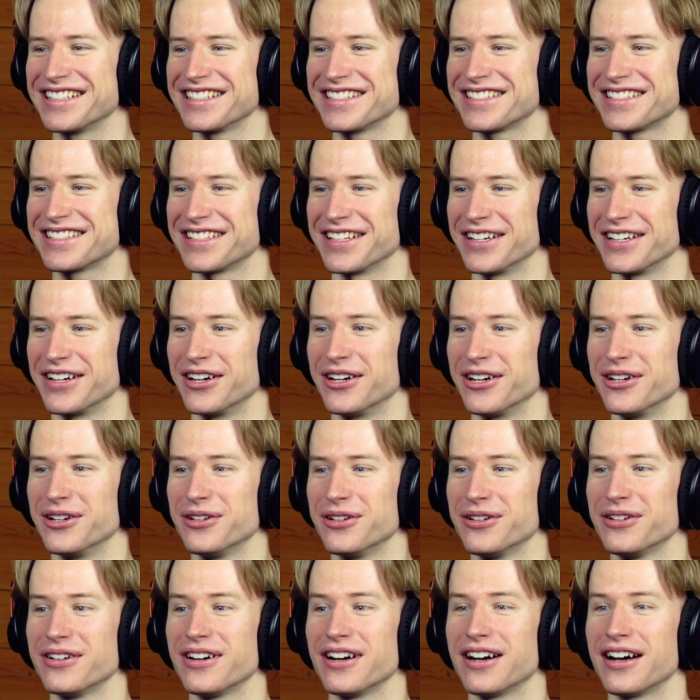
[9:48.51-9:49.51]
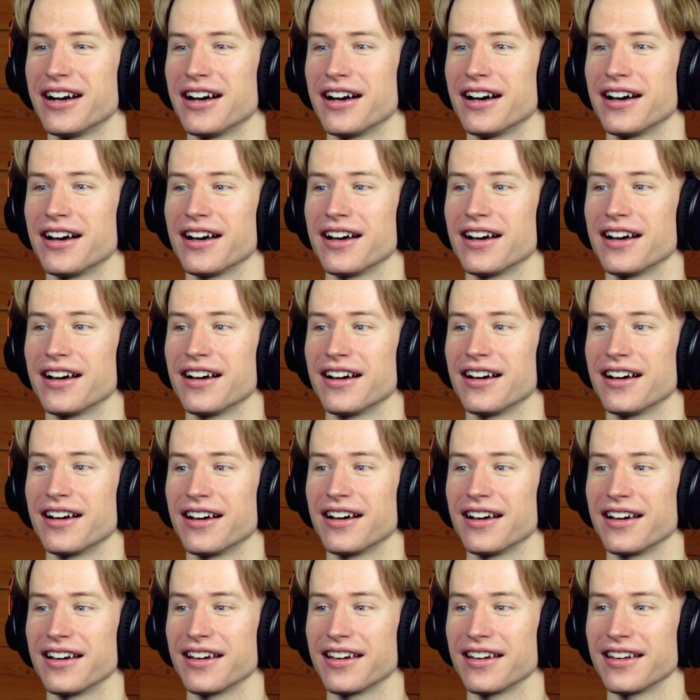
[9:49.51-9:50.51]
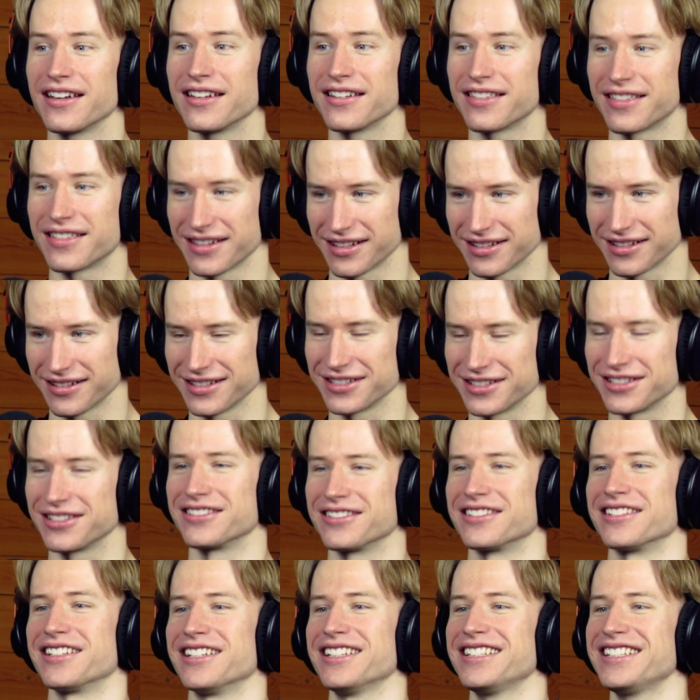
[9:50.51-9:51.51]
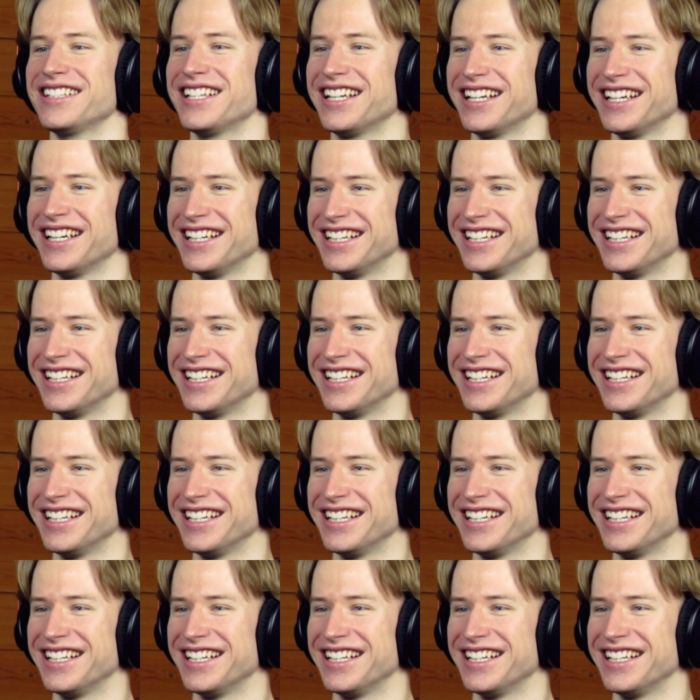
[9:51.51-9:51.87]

So, uh, I think this is it.